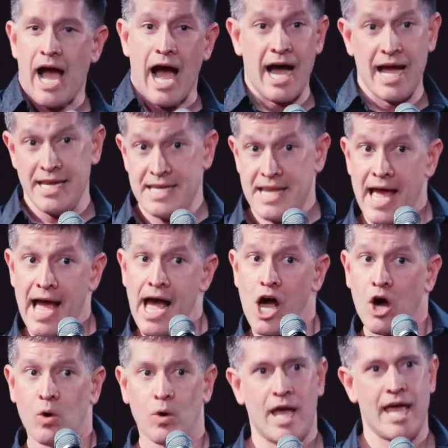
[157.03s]
I
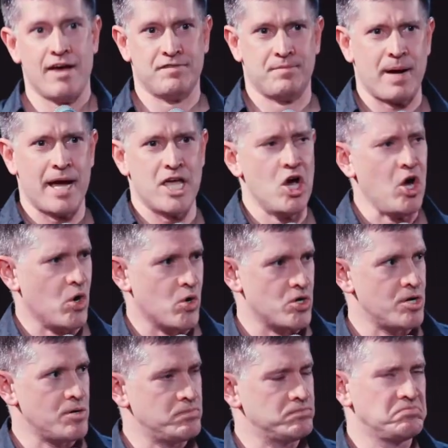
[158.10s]
now have my
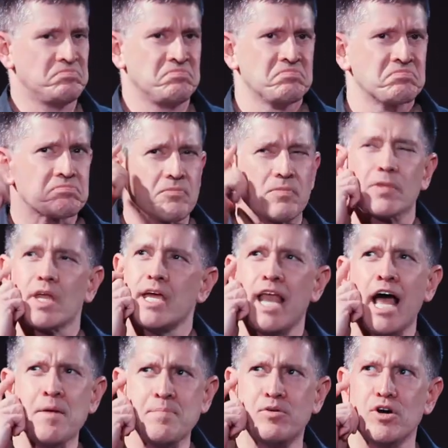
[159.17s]
own,
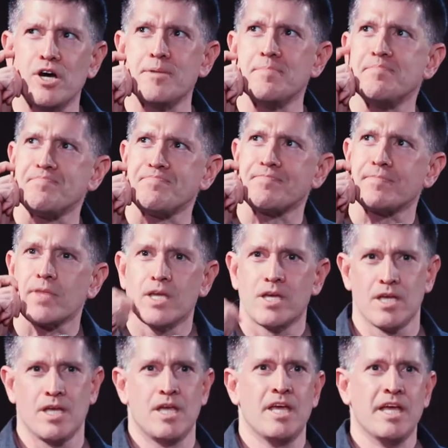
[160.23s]
and I put
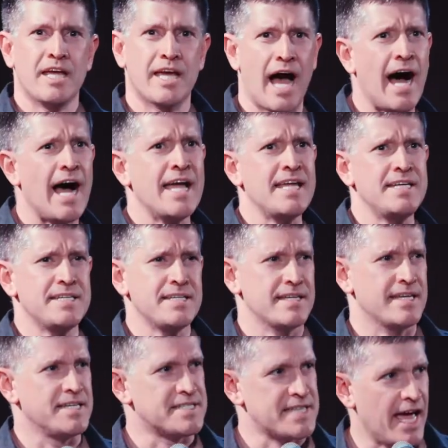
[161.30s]
kind,
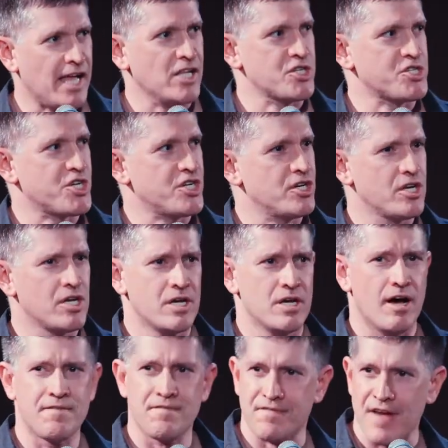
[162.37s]
intelligent,
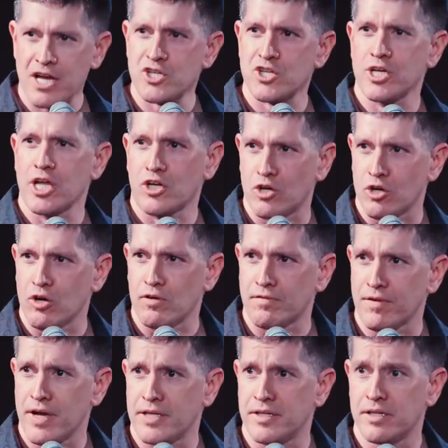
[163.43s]
affectionate
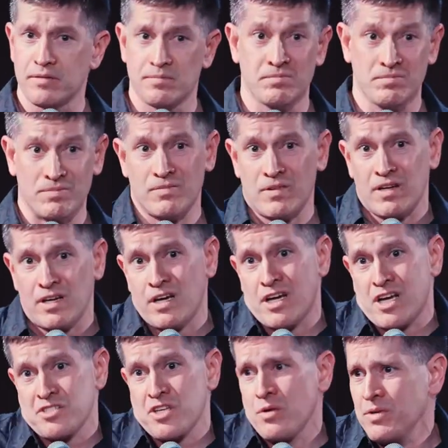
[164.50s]
girlfriend,
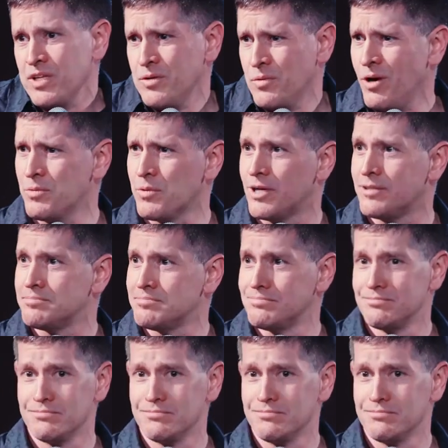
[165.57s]
because I really want one.